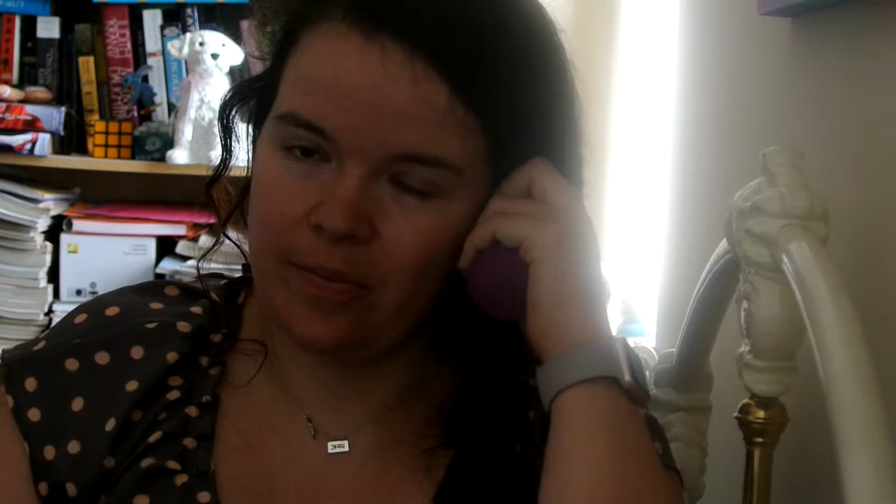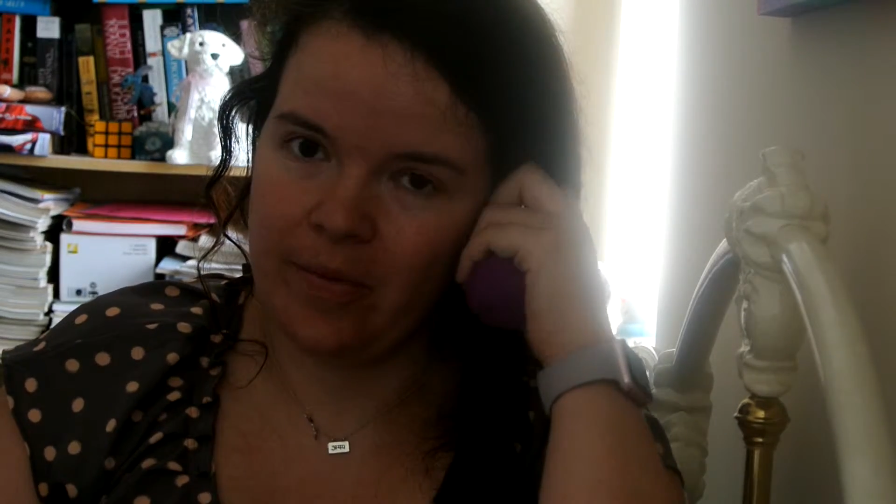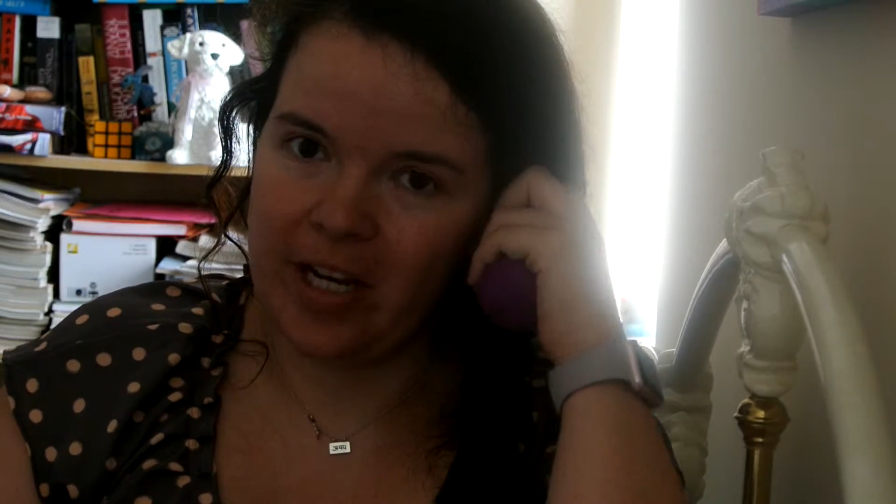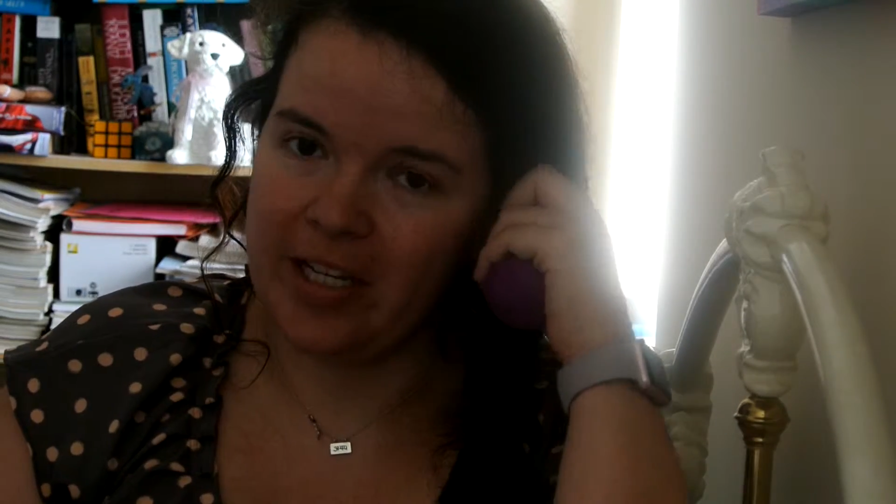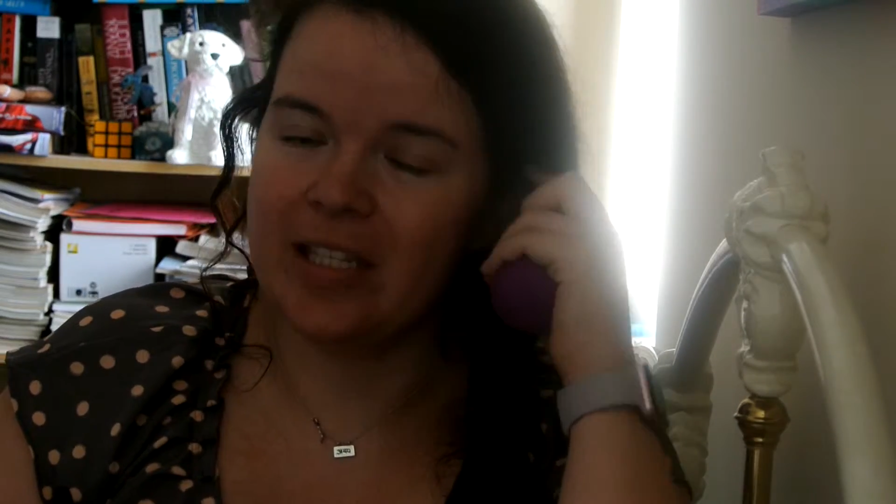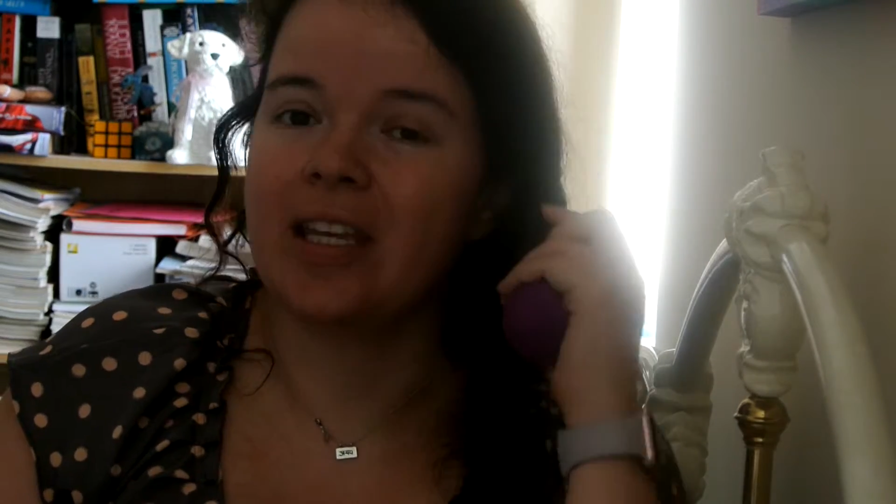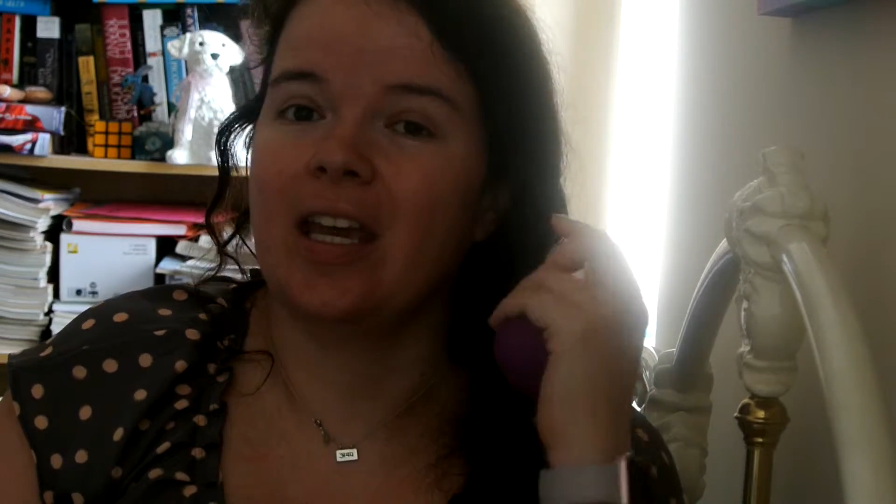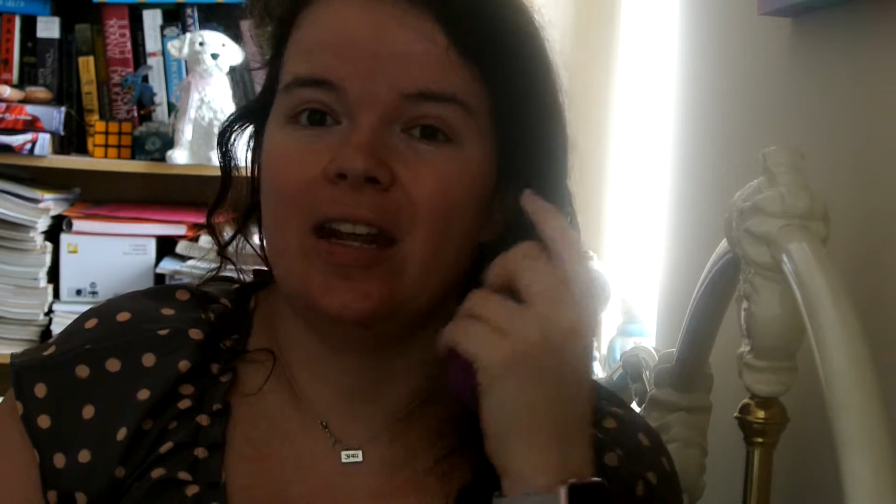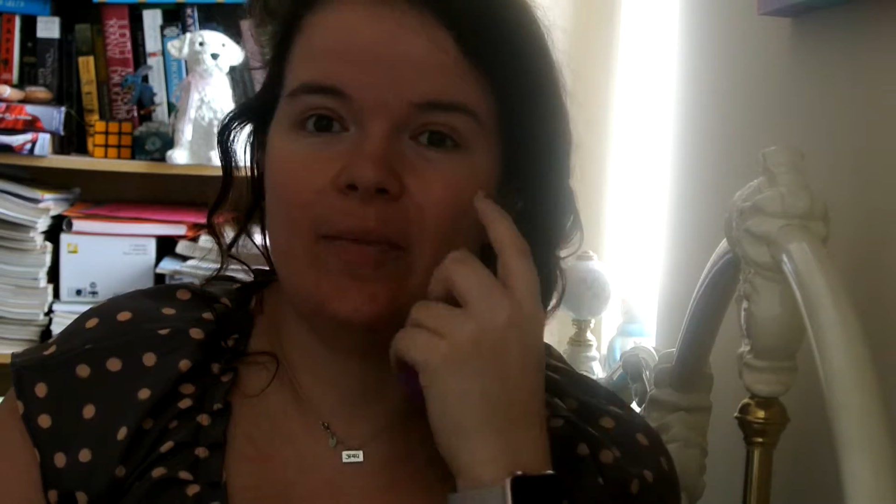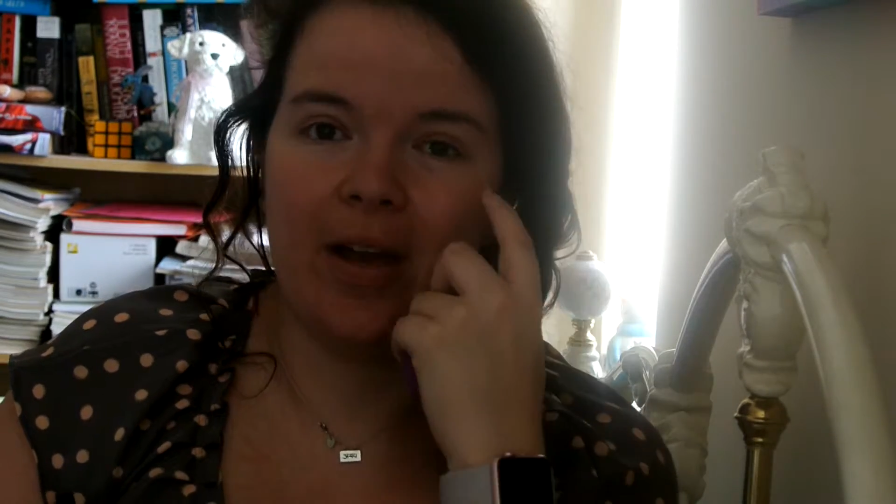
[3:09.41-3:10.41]
my
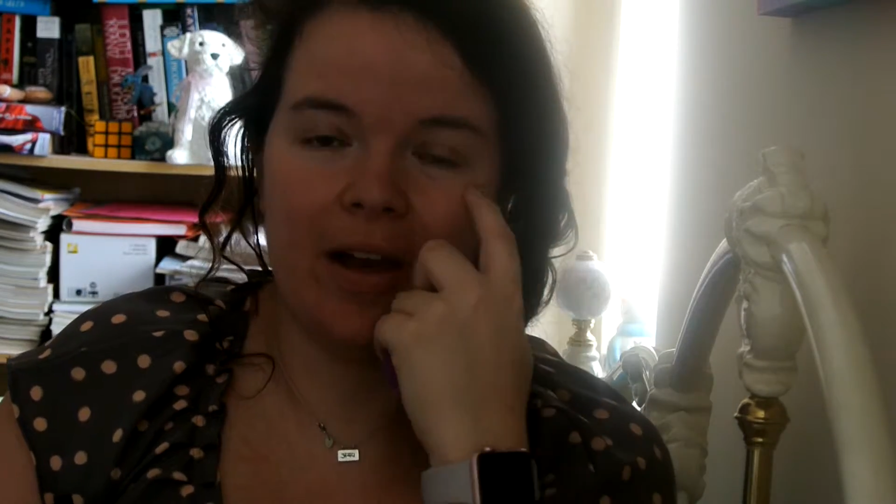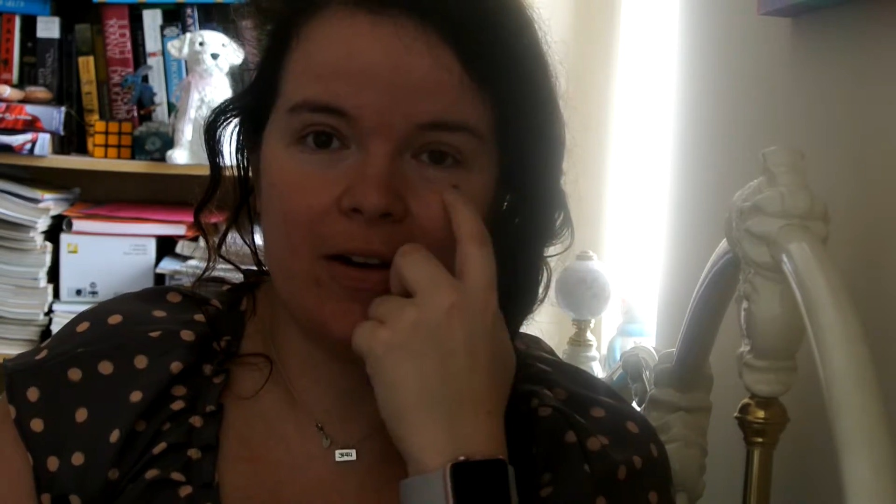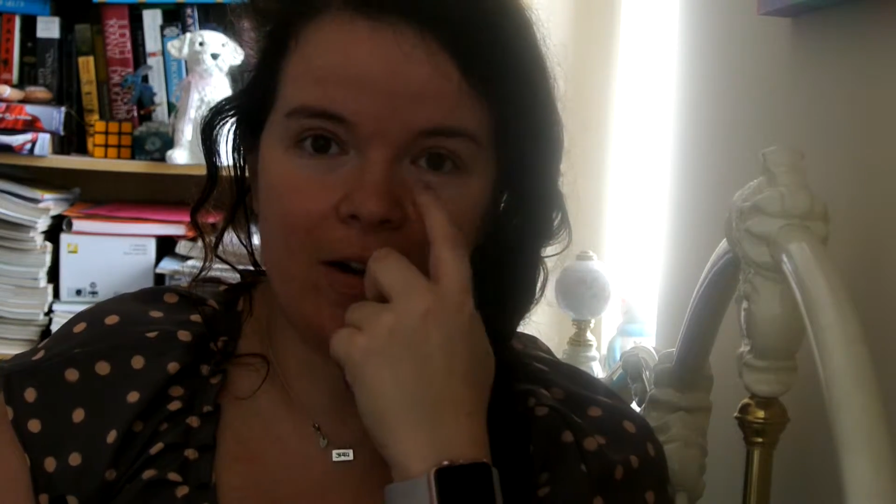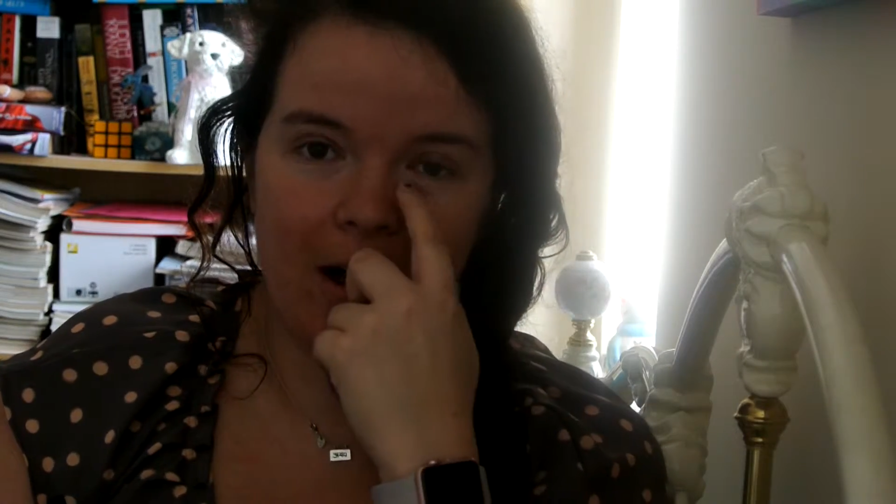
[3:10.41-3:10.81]
skin and my under